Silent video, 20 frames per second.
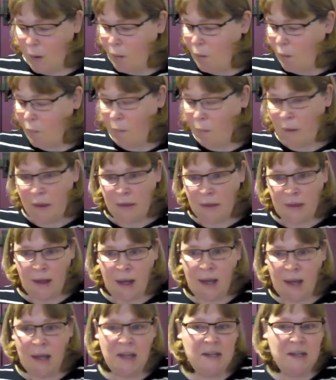With
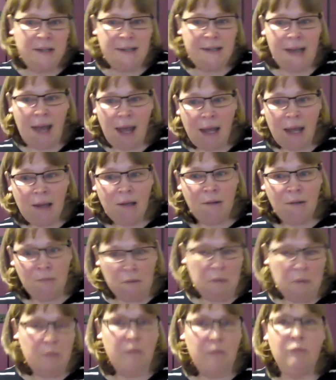the 10
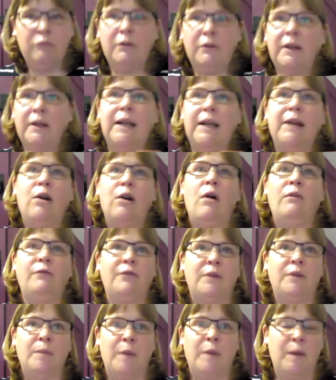really
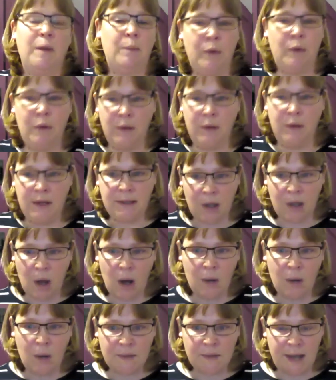confident people who need to
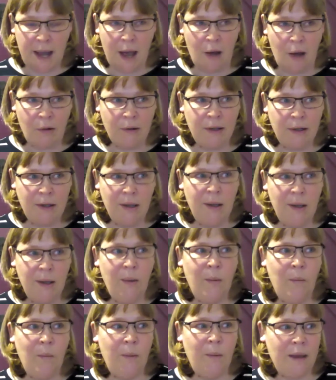calm down,
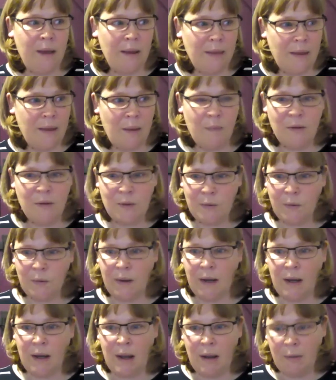we can then be
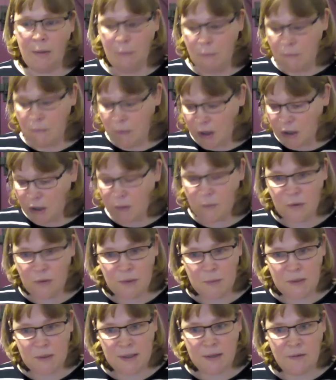talking much more
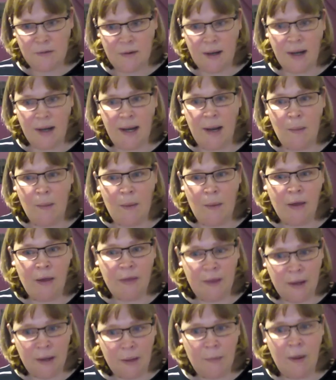specifically about
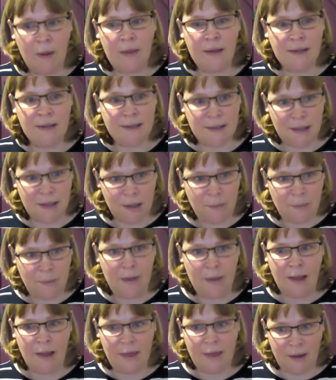think about this, think about
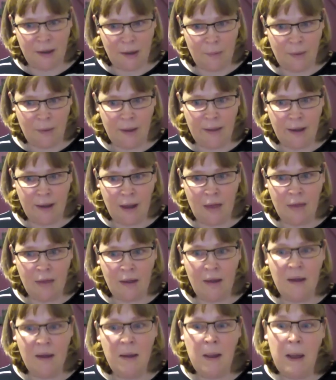that, think about the
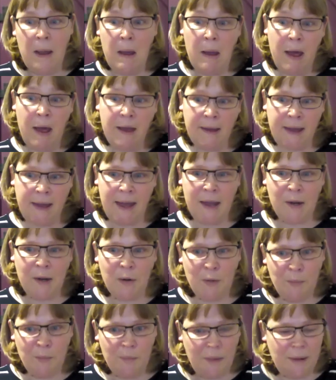other, again,
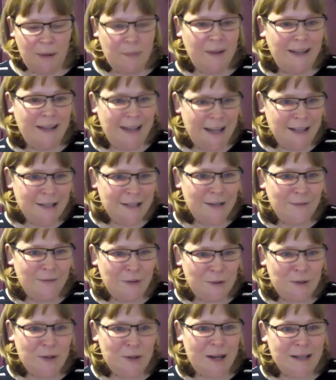maybe the
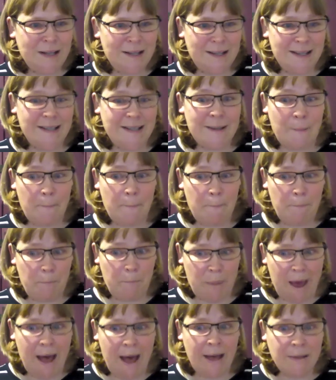interview strategy is a
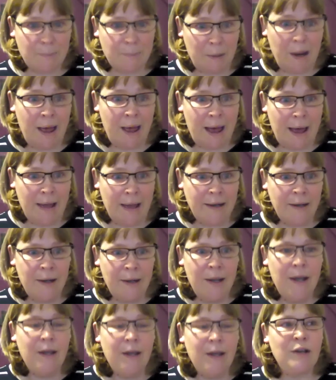bad plan
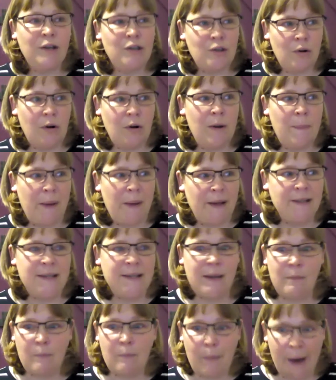because you're about
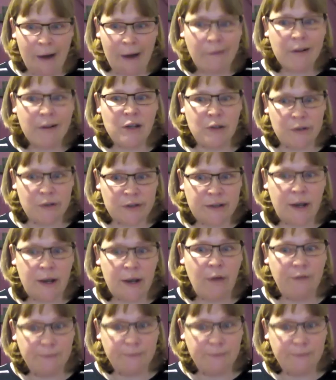to embarrass yourself.